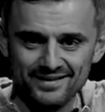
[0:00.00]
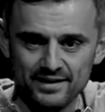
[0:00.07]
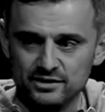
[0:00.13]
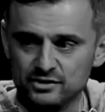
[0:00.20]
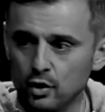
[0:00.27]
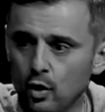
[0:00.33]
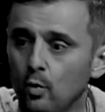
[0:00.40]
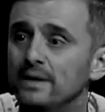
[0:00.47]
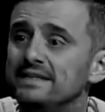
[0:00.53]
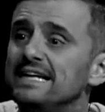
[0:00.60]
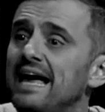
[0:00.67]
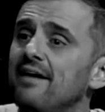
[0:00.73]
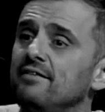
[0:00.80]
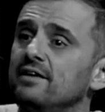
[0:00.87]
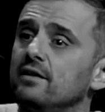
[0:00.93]
It is always
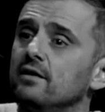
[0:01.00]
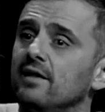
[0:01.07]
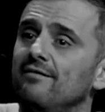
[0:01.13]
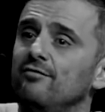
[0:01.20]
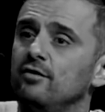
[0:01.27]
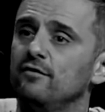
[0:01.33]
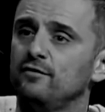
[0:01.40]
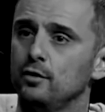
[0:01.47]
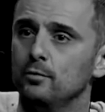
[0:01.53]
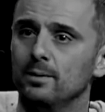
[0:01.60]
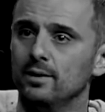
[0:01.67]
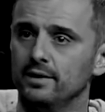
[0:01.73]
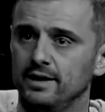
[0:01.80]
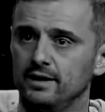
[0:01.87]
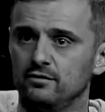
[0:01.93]
having the level of
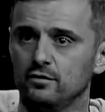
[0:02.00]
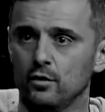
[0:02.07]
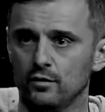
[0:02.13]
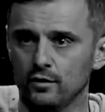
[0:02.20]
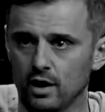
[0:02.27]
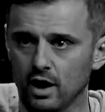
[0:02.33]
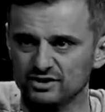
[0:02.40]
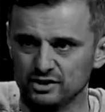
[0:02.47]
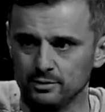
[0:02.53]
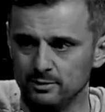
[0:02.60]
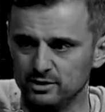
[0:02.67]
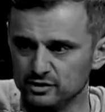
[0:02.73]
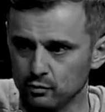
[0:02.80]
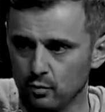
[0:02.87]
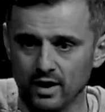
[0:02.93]
humility to know the customer
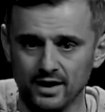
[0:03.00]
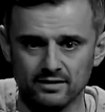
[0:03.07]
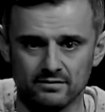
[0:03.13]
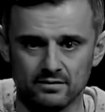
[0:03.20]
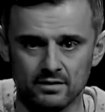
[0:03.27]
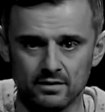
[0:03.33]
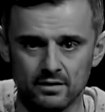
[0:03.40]
is right